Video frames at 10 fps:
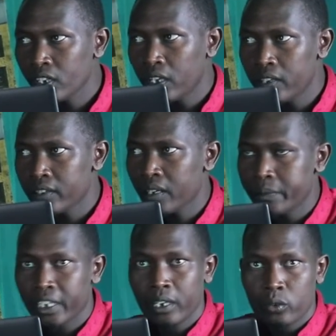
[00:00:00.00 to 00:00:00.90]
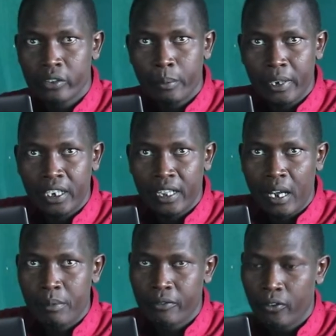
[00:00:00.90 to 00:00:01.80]
this is something that was happening
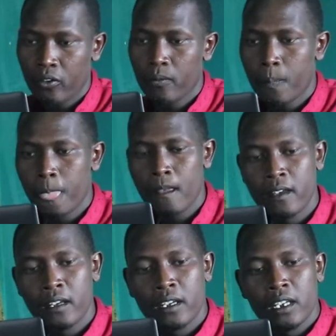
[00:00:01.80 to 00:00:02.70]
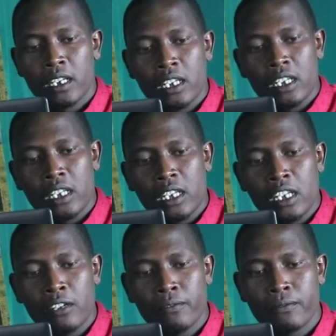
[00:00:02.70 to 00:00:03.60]
there before.
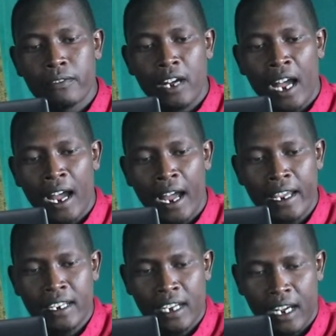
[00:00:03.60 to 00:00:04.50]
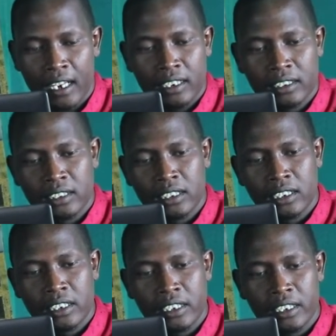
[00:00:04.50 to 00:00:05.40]
If a hyena
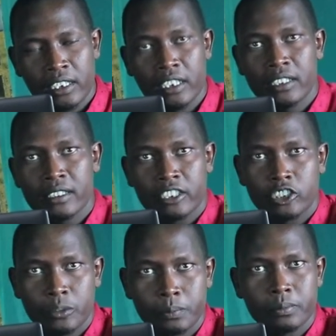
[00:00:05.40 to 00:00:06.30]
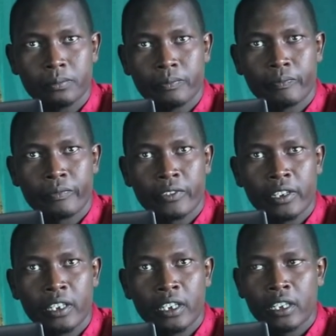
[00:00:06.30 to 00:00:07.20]
kills the sheep,
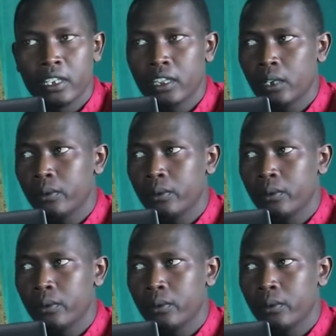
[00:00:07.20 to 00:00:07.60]
they